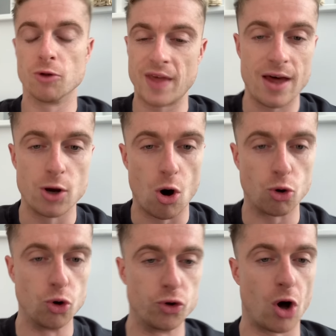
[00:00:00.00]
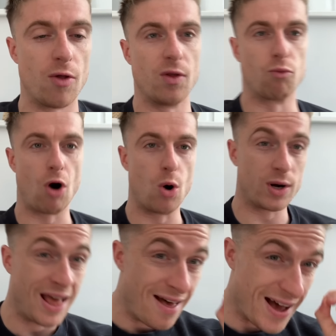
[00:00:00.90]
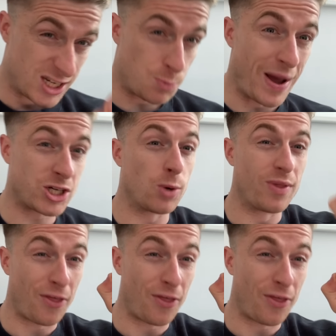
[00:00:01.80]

They are not good on the road, especially with,